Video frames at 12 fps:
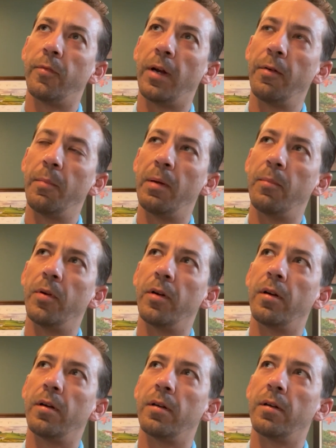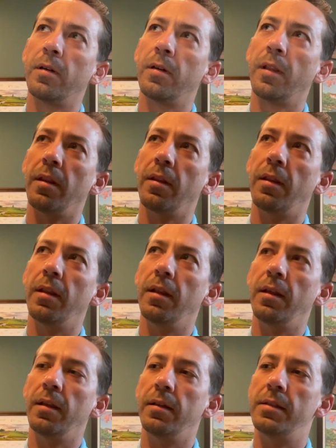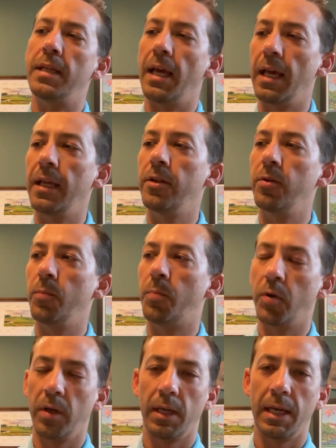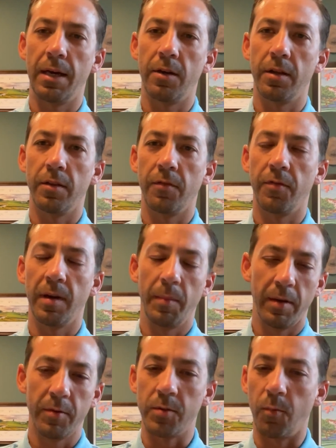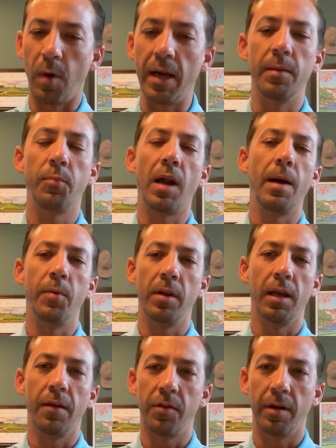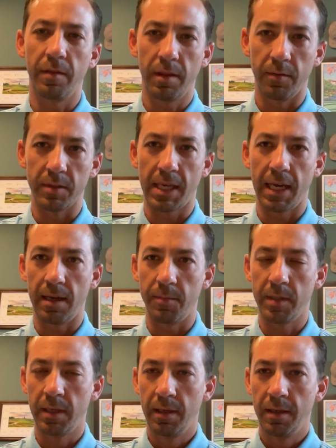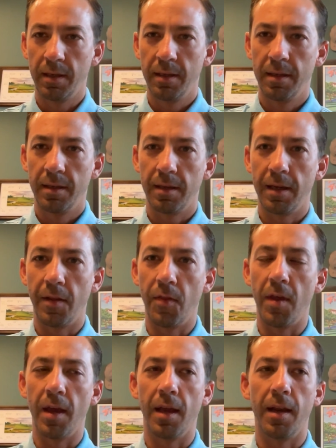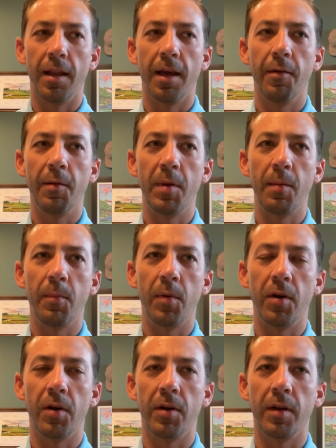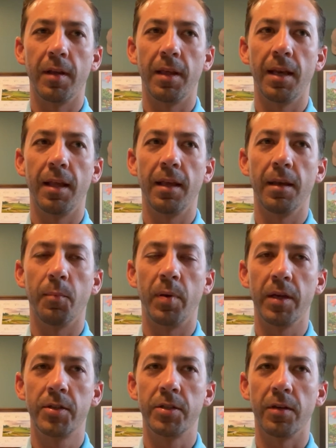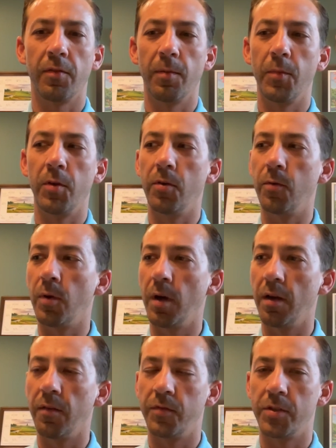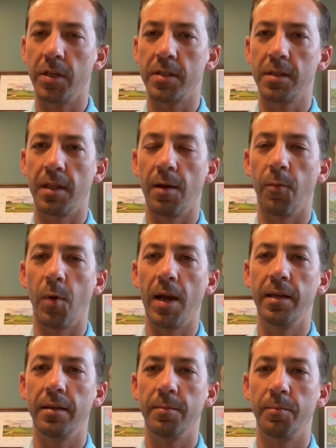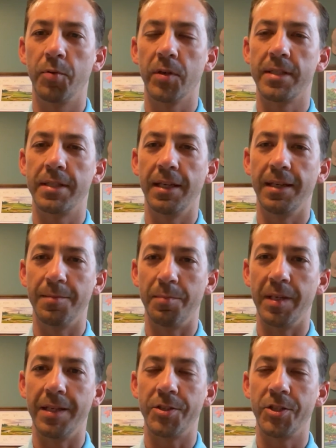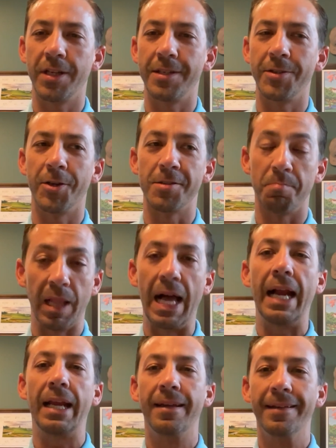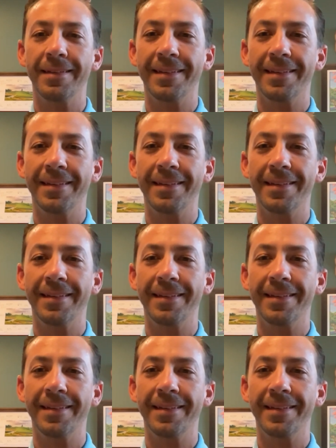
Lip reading: I remember the day you put it out it was a white property after everything was capped. And then I remember getting a picture from you of just that white, pristine beach had turned black.